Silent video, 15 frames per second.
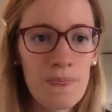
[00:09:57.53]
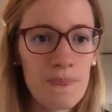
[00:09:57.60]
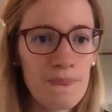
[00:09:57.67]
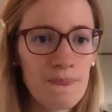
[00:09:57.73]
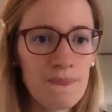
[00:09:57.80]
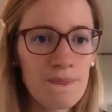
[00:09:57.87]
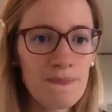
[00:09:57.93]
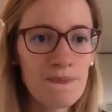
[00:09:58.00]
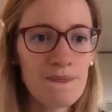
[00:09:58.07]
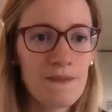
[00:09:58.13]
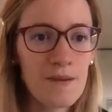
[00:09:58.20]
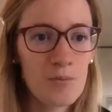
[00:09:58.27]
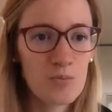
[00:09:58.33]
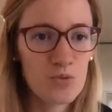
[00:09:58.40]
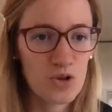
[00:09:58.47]

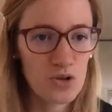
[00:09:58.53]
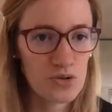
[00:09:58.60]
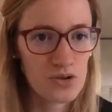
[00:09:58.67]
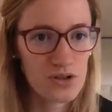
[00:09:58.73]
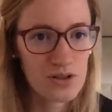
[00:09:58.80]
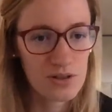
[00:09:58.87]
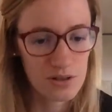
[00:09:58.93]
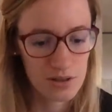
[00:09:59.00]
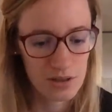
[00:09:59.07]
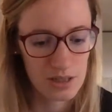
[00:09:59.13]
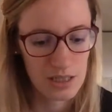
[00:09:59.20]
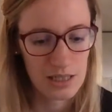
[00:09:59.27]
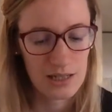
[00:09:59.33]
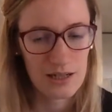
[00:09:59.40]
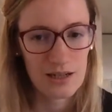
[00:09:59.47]
Mm,
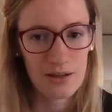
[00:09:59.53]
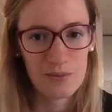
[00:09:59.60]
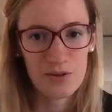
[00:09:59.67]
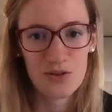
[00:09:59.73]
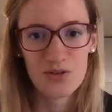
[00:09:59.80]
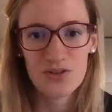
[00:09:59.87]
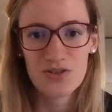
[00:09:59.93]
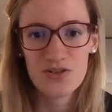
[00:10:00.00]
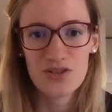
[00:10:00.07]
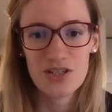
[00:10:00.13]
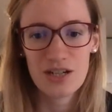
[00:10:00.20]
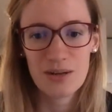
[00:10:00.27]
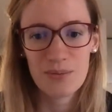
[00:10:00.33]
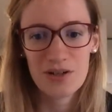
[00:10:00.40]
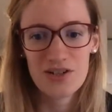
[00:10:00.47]
bro,
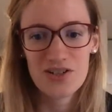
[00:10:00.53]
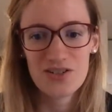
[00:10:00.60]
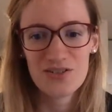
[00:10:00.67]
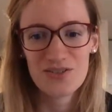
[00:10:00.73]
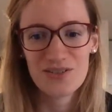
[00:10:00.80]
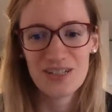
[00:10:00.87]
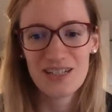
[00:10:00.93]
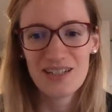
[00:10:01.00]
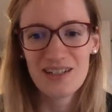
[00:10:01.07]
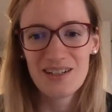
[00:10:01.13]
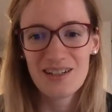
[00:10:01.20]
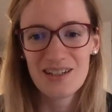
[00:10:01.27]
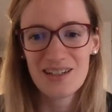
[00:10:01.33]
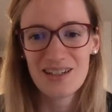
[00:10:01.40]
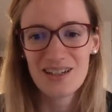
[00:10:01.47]
I'm going to share my
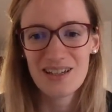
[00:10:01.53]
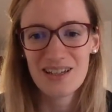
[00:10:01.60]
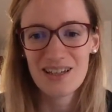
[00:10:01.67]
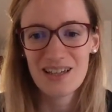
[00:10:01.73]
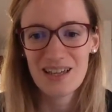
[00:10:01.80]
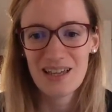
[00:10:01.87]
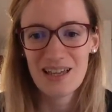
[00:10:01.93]
screen.